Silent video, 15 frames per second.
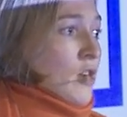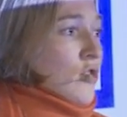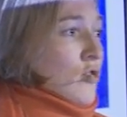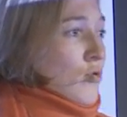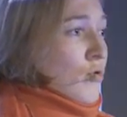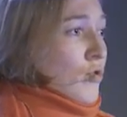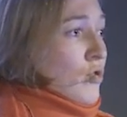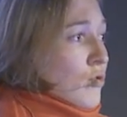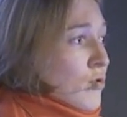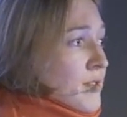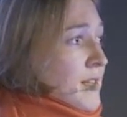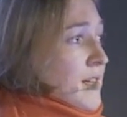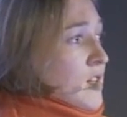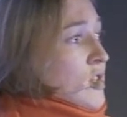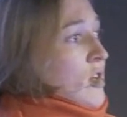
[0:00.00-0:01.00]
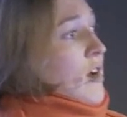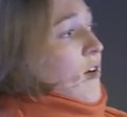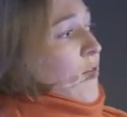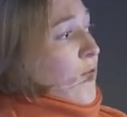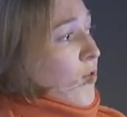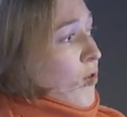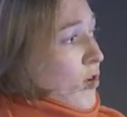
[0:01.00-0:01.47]
to use it
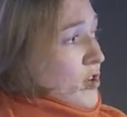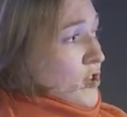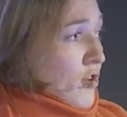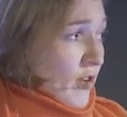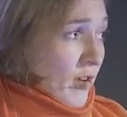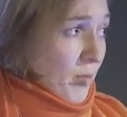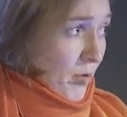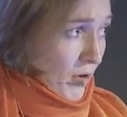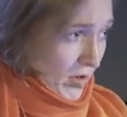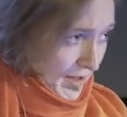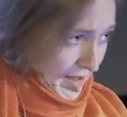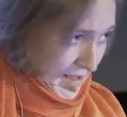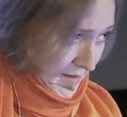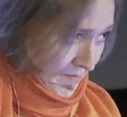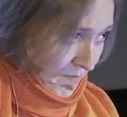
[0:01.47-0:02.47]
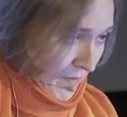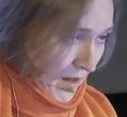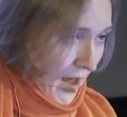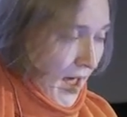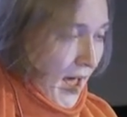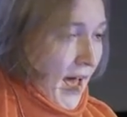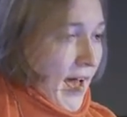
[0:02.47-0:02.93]
for internal products.
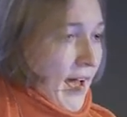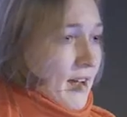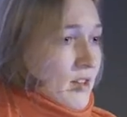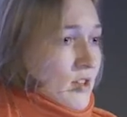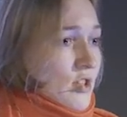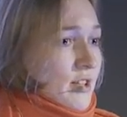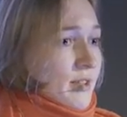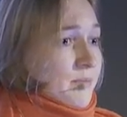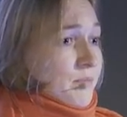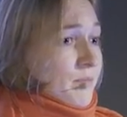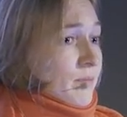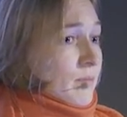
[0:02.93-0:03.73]
And um,